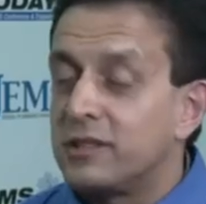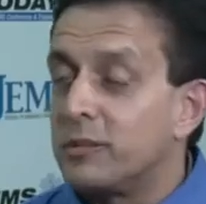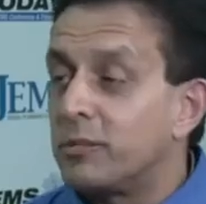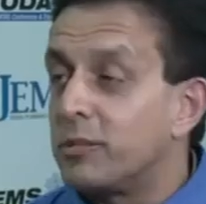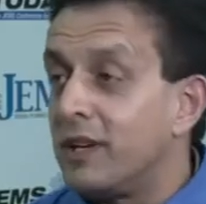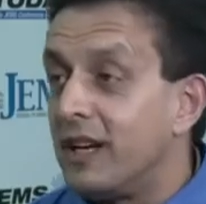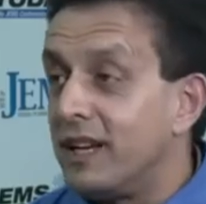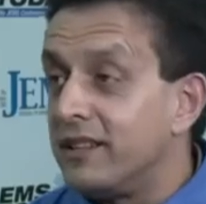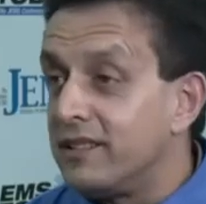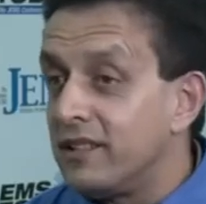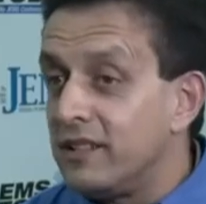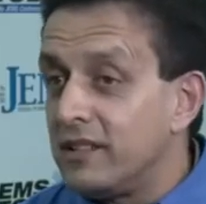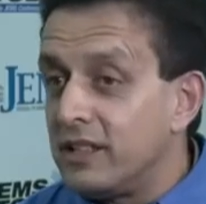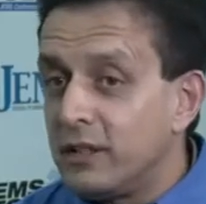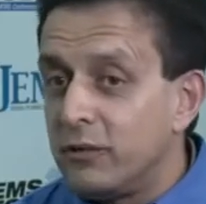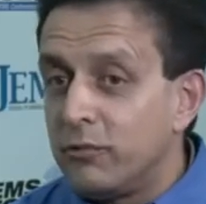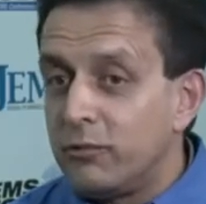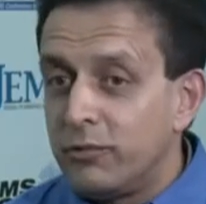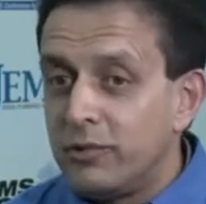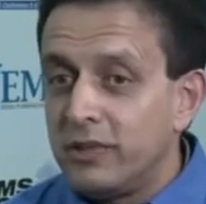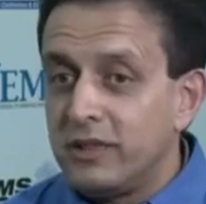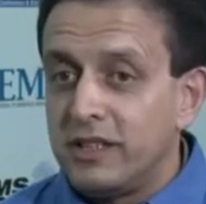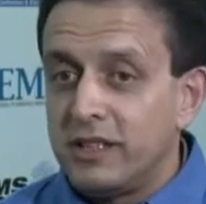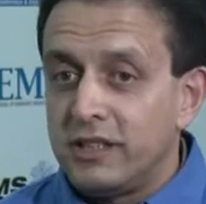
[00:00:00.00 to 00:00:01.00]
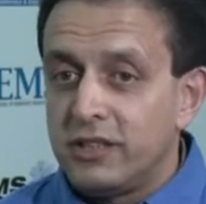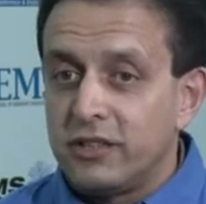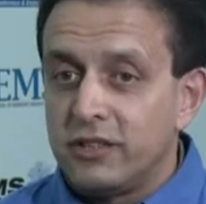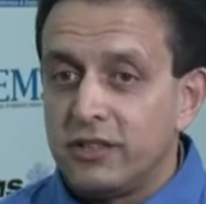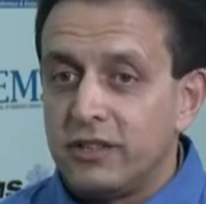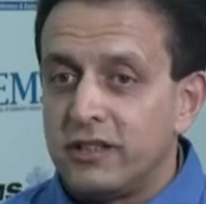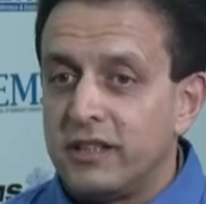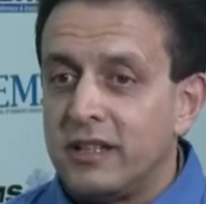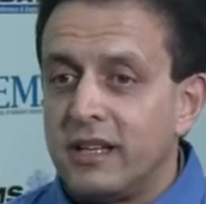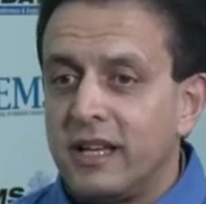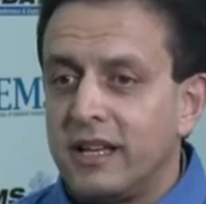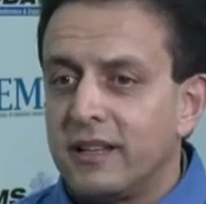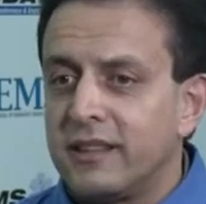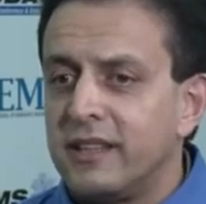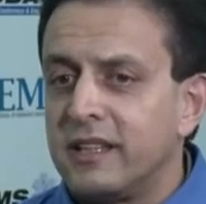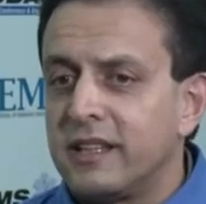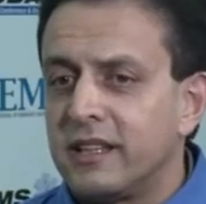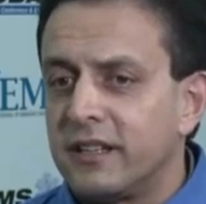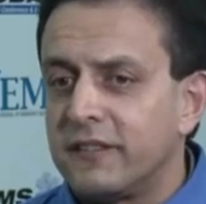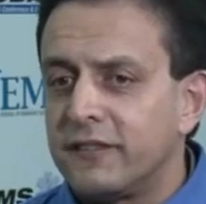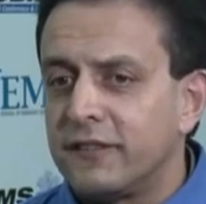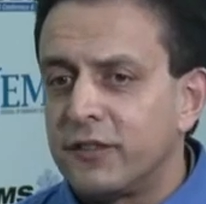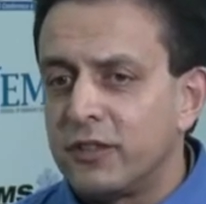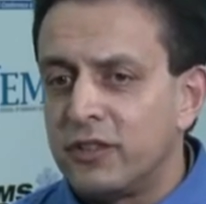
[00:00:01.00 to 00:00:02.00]
surprisingly, really good. And I
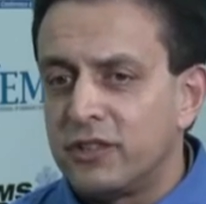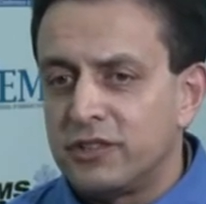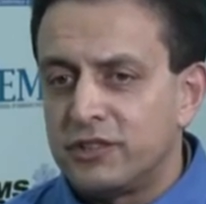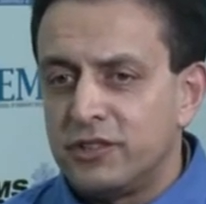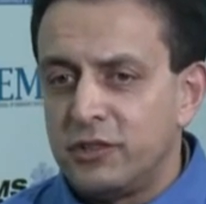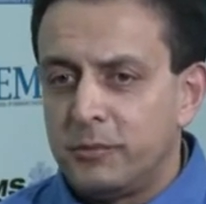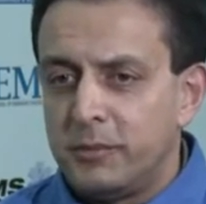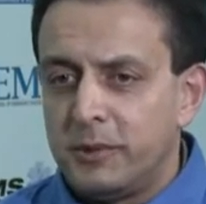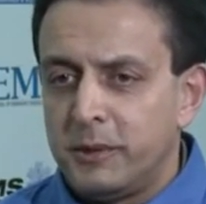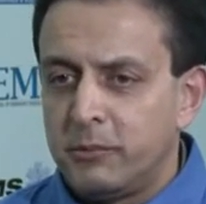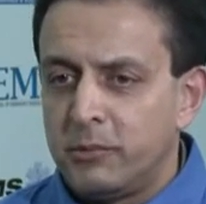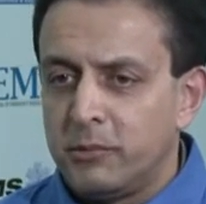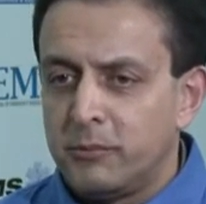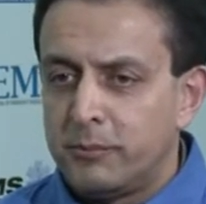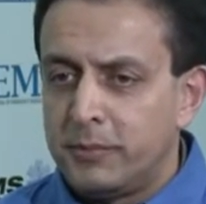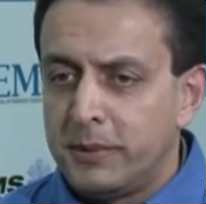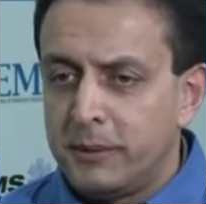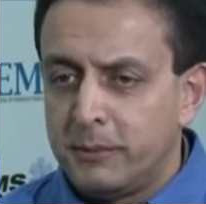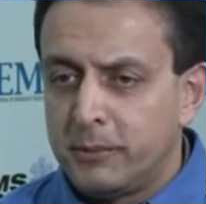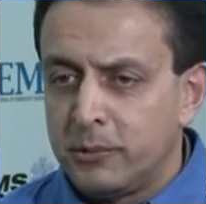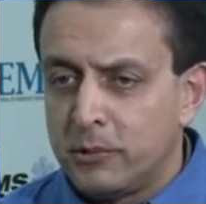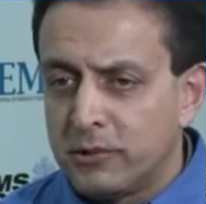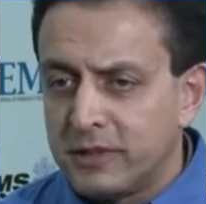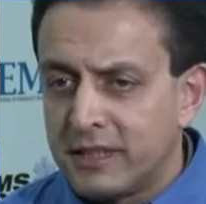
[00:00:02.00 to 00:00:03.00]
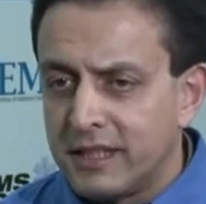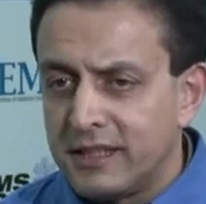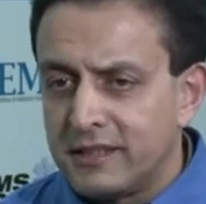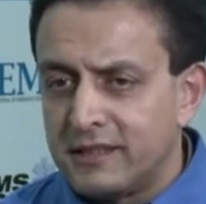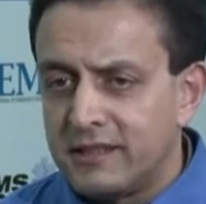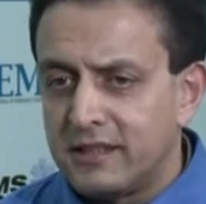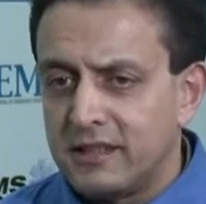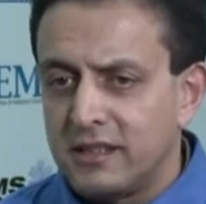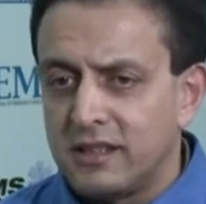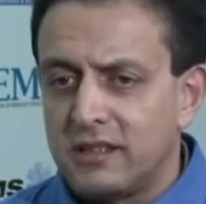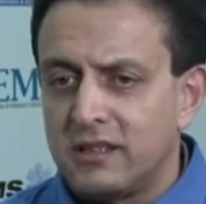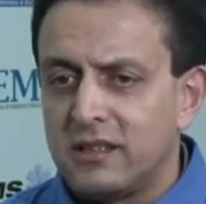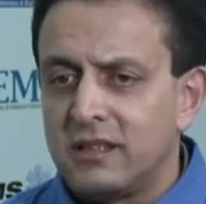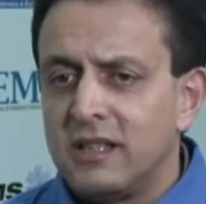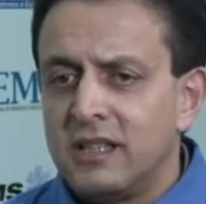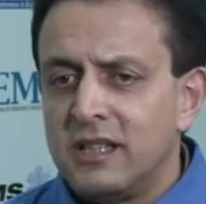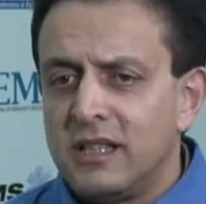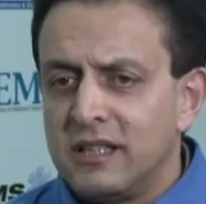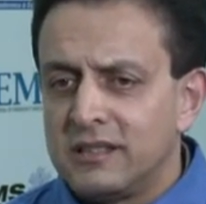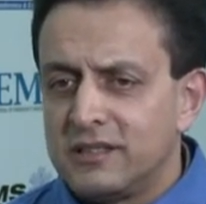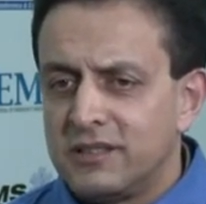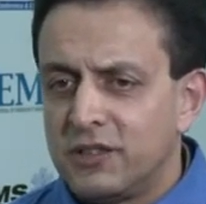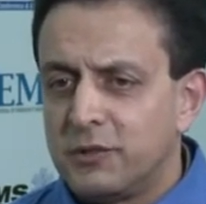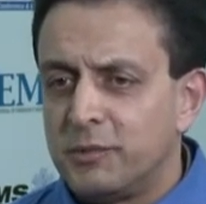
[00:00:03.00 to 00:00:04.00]
think at first people get
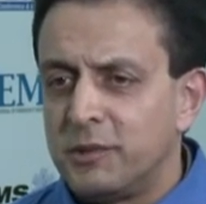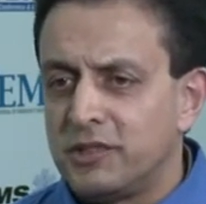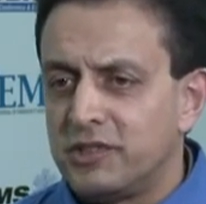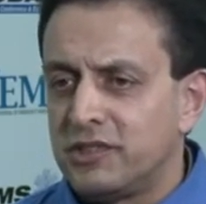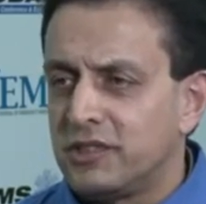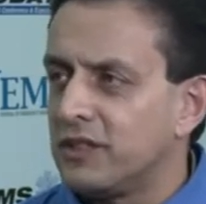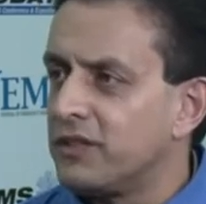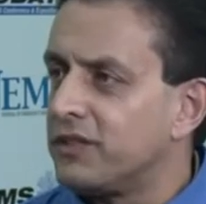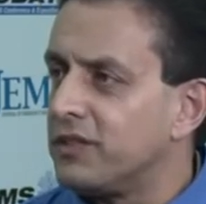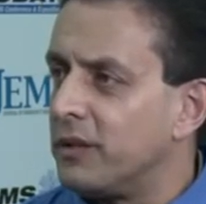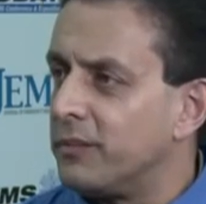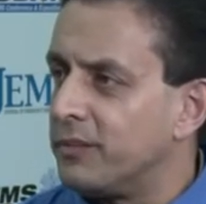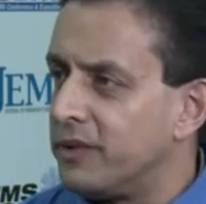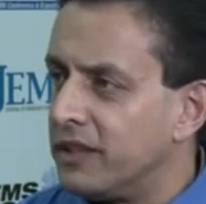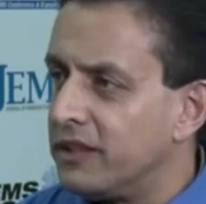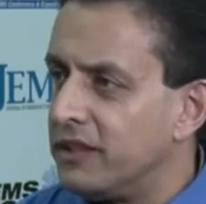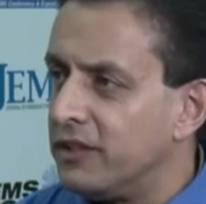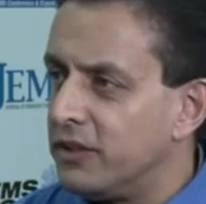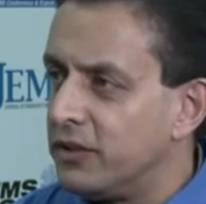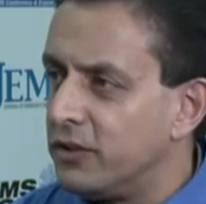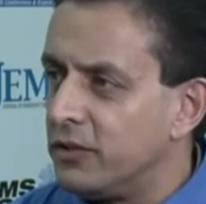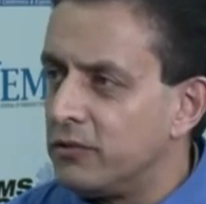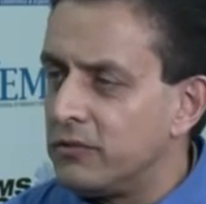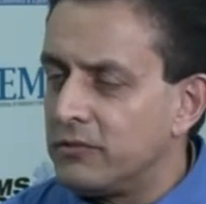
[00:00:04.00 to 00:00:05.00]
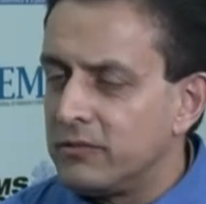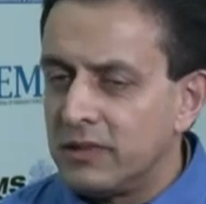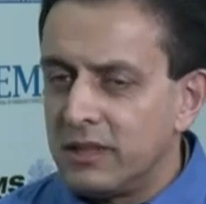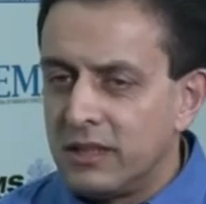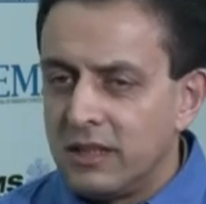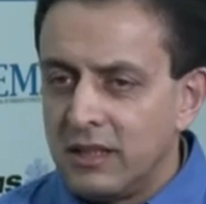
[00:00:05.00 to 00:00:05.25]
suspicious of something new.